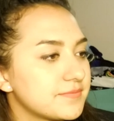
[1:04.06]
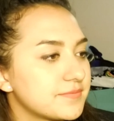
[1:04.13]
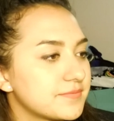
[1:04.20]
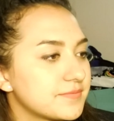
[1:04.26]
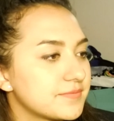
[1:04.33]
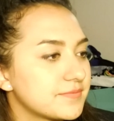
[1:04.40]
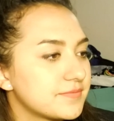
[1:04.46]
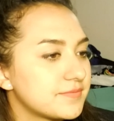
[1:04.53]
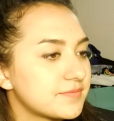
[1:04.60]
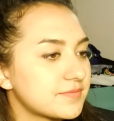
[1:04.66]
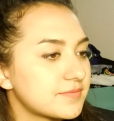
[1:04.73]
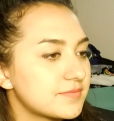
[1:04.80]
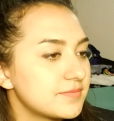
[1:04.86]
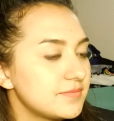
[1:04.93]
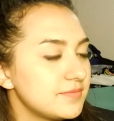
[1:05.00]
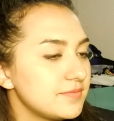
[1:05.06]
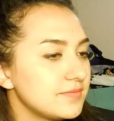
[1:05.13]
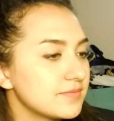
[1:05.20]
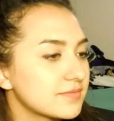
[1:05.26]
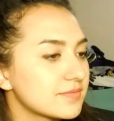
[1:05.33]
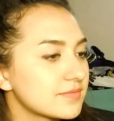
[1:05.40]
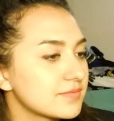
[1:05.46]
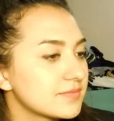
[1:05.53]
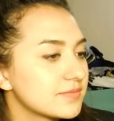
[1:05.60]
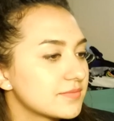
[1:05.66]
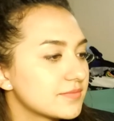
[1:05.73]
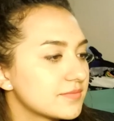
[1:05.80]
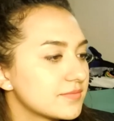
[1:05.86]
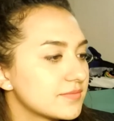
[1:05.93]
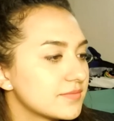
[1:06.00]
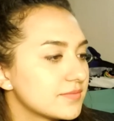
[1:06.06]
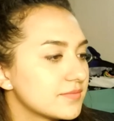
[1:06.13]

(no one is talking)